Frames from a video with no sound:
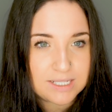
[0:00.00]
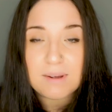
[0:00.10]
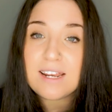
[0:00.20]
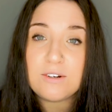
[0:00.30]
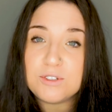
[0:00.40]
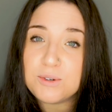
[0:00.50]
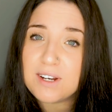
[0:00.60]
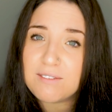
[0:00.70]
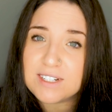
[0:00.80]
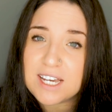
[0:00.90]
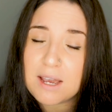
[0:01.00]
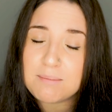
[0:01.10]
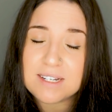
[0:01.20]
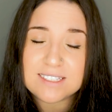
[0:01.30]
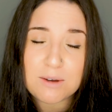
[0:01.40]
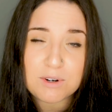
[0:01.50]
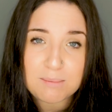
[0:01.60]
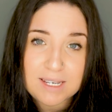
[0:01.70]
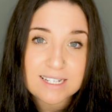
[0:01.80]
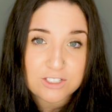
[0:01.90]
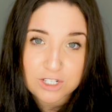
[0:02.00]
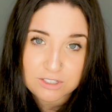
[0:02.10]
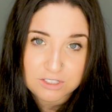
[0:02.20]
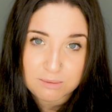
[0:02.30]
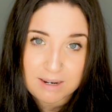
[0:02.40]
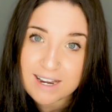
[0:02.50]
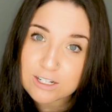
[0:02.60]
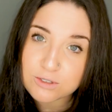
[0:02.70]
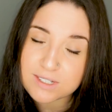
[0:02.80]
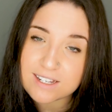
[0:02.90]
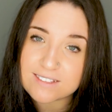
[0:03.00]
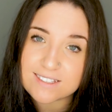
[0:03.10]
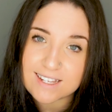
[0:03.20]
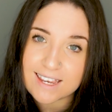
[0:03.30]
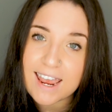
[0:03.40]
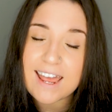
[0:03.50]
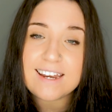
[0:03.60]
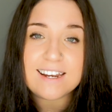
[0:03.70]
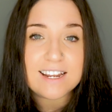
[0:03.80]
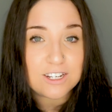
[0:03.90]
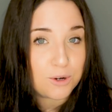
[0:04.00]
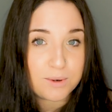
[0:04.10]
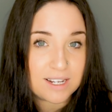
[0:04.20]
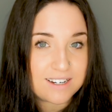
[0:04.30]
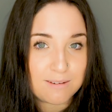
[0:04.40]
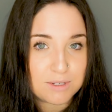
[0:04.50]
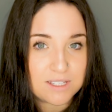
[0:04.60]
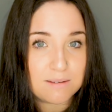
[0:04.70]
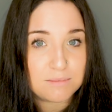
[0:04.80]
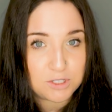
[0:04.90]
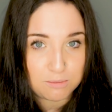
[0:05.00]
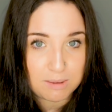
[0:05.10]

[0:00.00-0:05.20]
But I don't do it every time because I want to be as gentle to my natural nails as I can and I don't want to damage them too